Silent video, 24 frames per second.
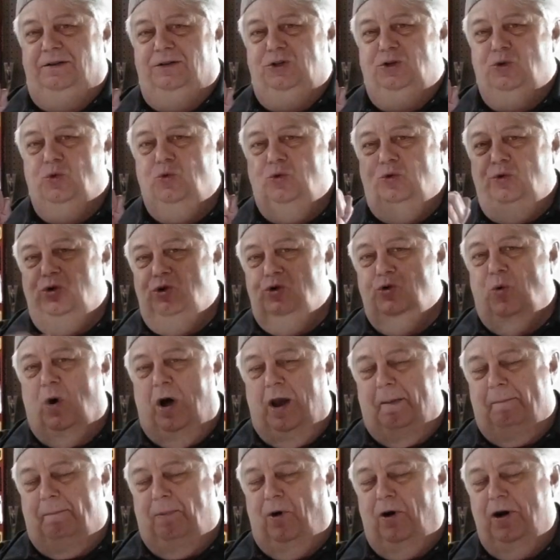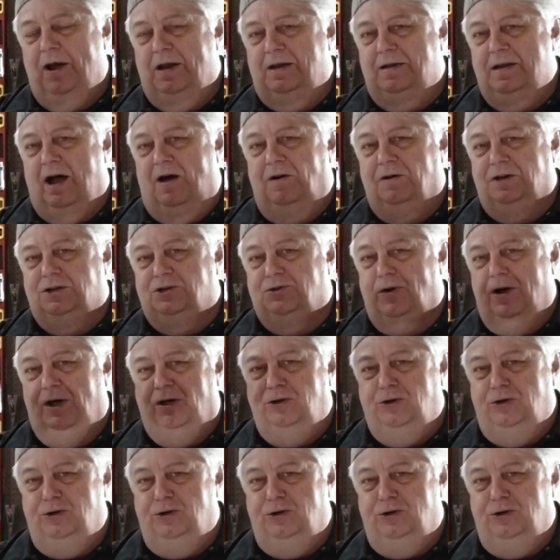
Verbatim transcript: you, you want to point it down the trail.